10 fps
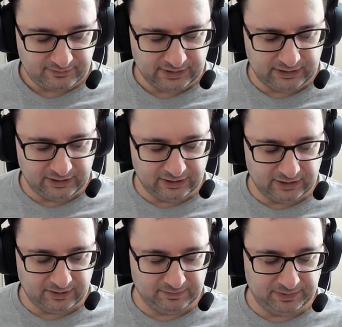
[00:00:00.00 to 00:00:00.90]

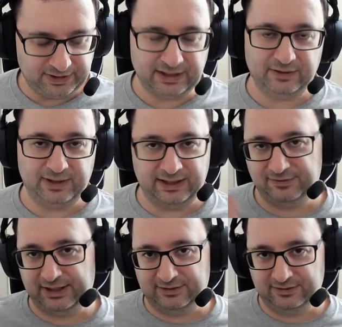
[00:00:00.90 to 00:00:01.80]
But they don't have
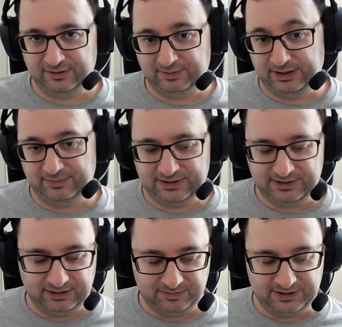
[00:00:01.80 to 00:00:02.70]
that upper limit in
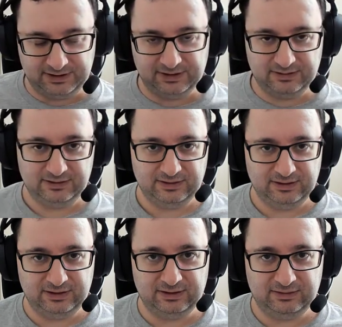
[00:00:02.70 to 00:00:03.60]
Obsidian.
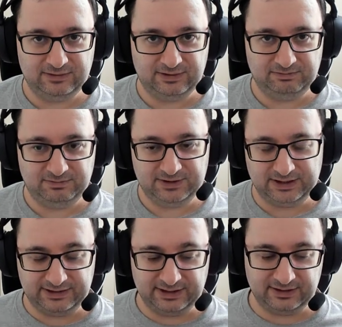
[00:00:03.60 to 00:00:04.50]
As I
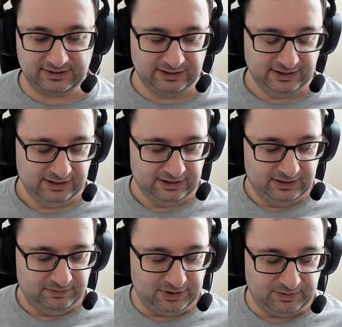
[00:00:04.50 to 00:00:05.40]
said,
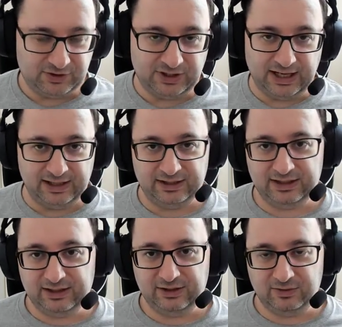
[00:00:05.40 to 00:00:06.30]
pretty much
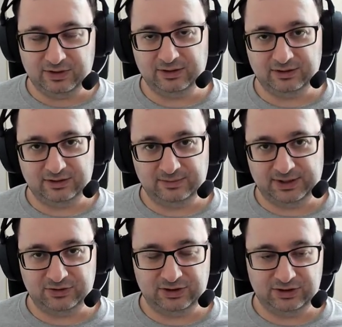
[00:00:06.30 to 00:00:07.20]
anything you can
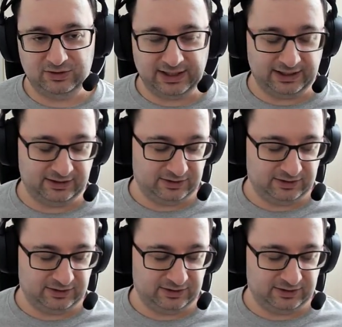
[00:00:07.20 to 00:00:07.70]
imagine you can do